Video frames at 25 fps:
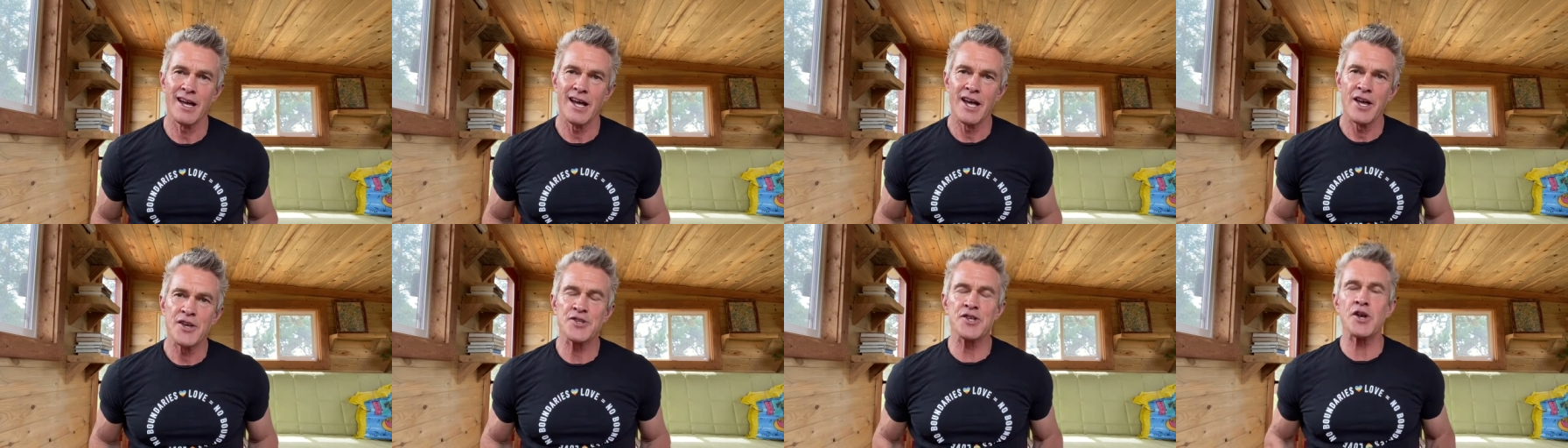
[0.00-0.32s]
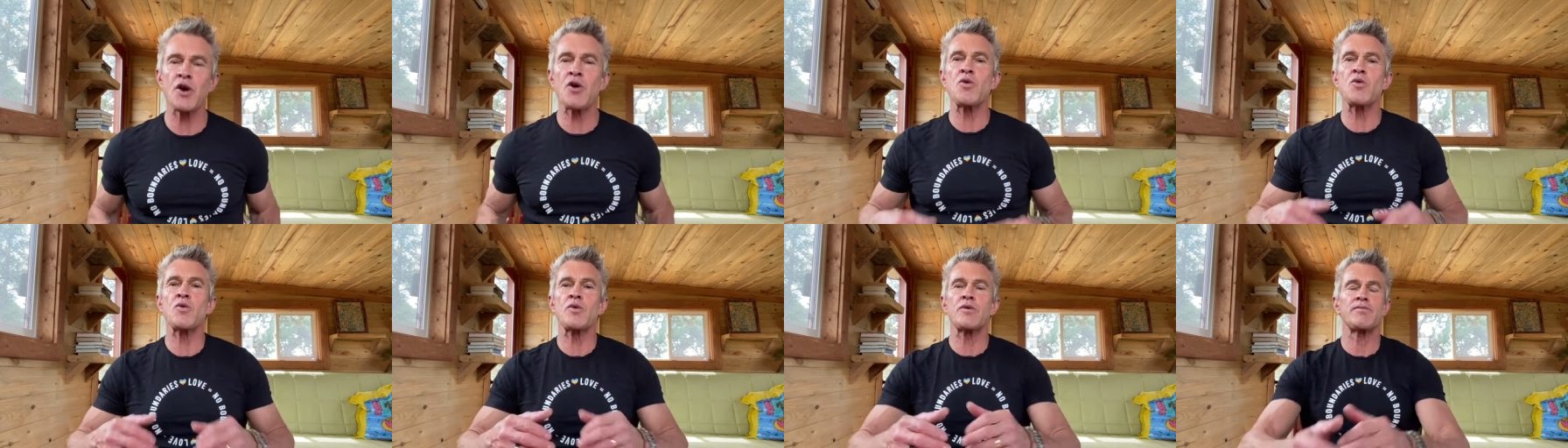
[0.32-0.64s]

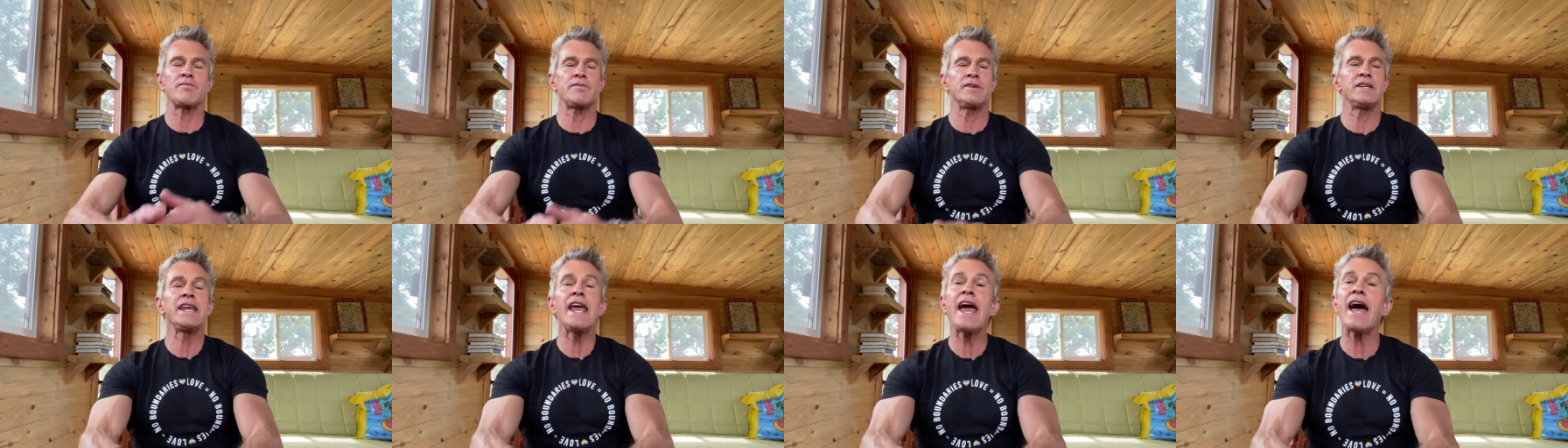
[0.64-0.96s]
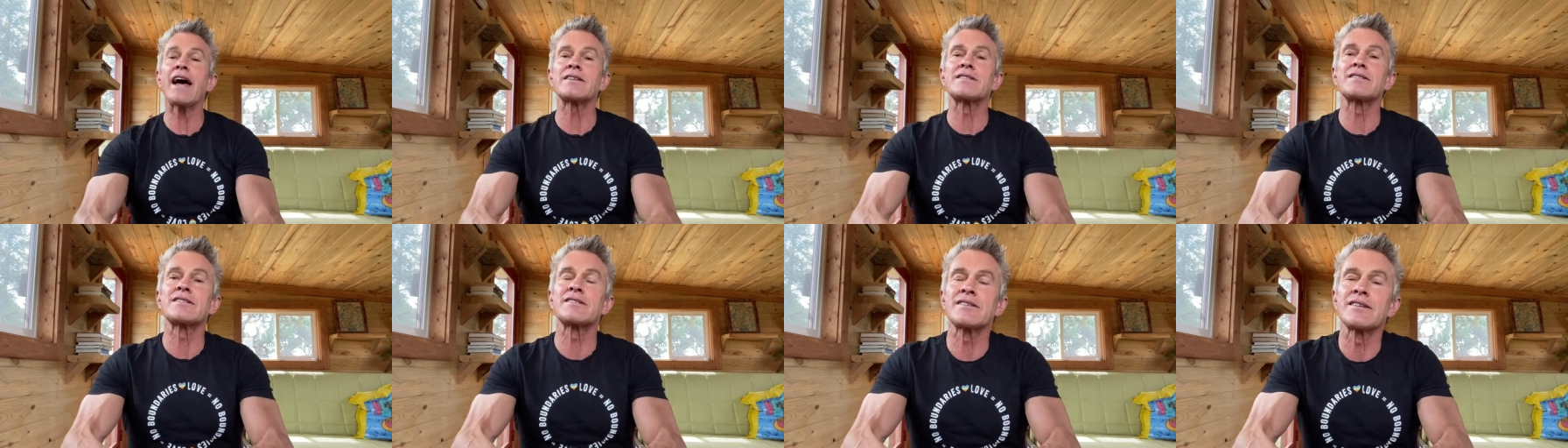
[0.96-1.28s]
So
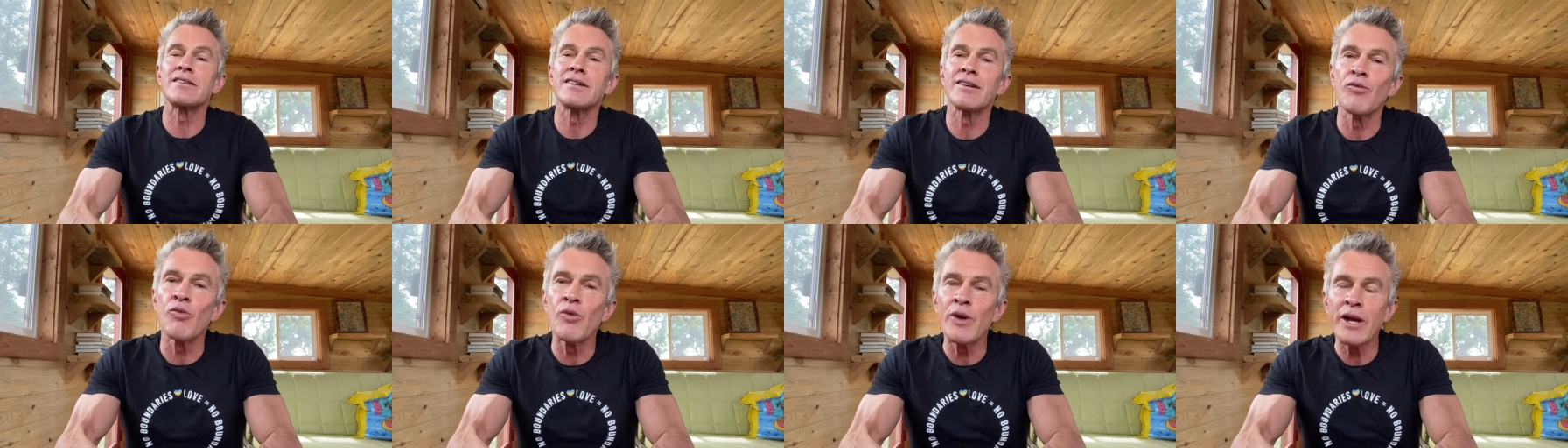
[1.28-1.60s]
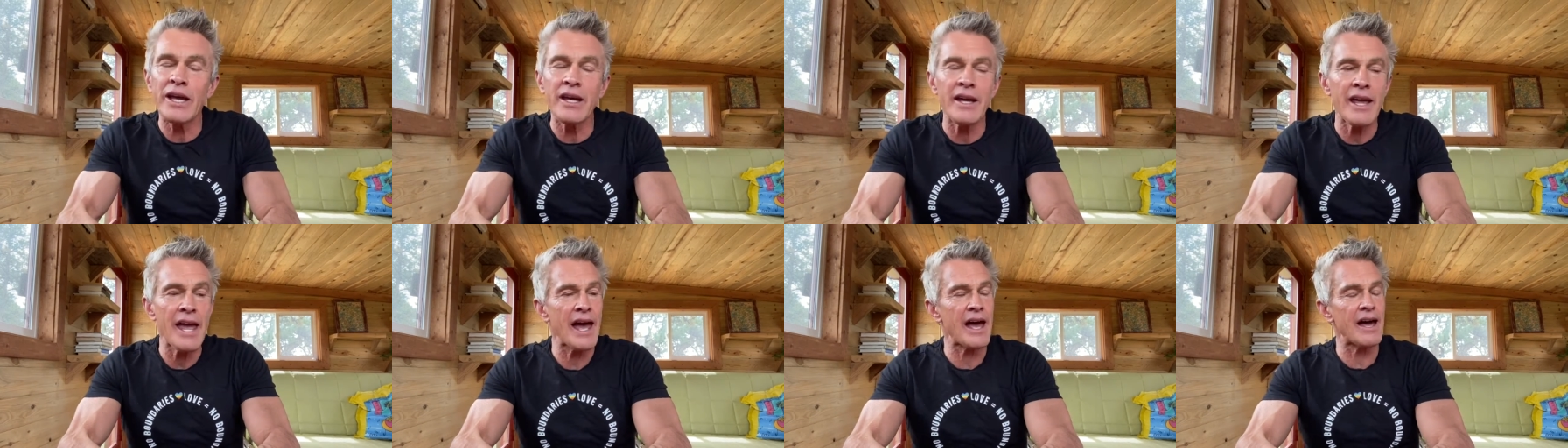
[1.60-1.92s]
yes,
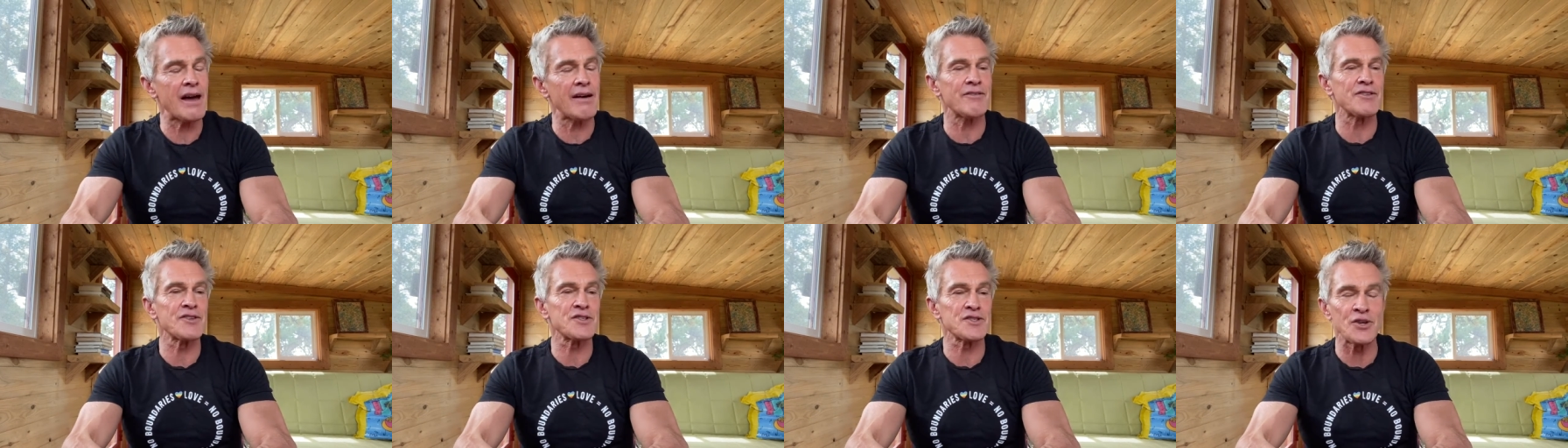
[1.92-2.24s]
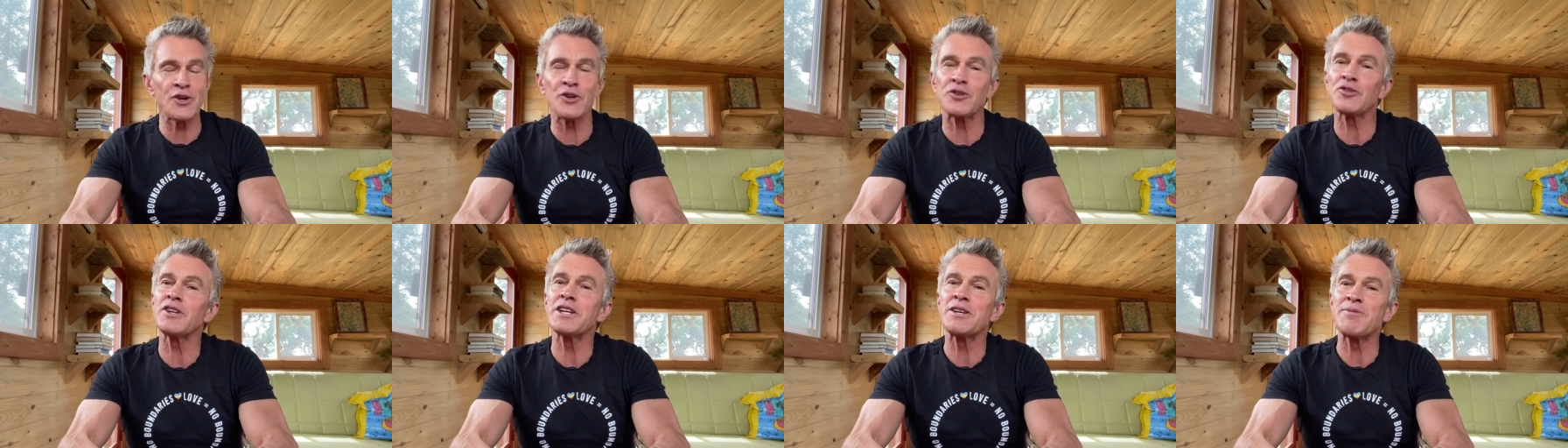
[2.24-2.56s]
we have
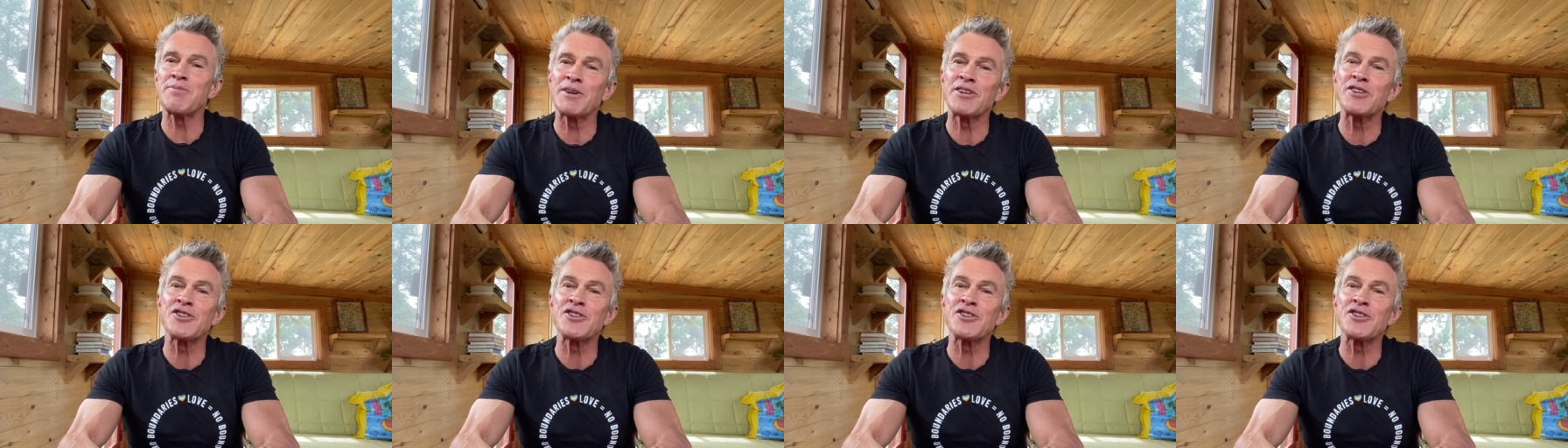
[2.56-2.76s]
certainly been